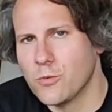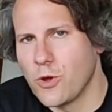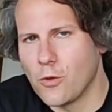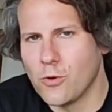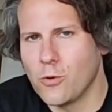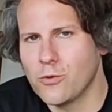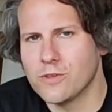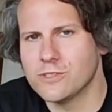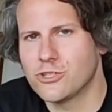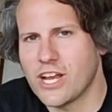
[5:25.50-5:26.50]
We all know
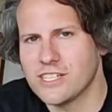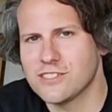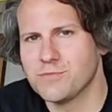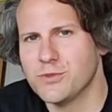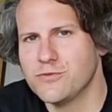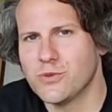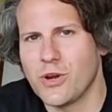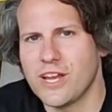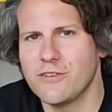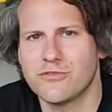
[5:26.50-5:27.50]
that the trends have moved
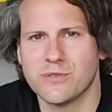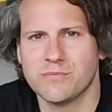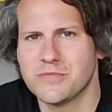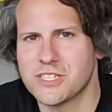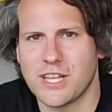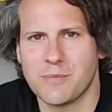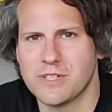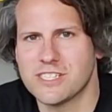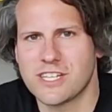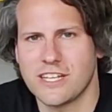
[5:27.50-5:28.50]
away from slim
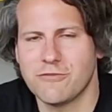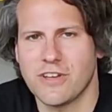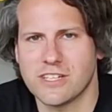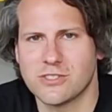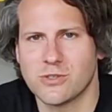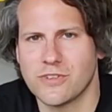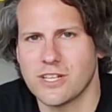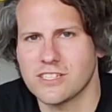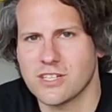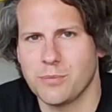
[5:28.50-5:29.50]
and skinny fits over the
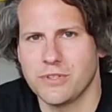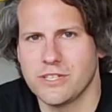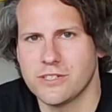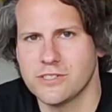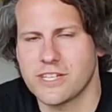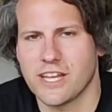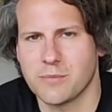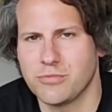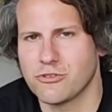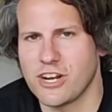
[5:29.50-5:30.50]
last couple of years, getting
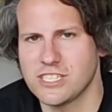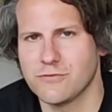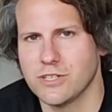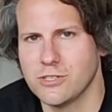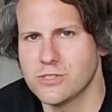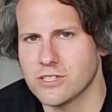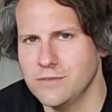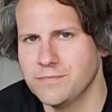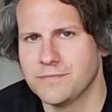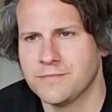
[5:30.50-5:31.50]
progressively looser.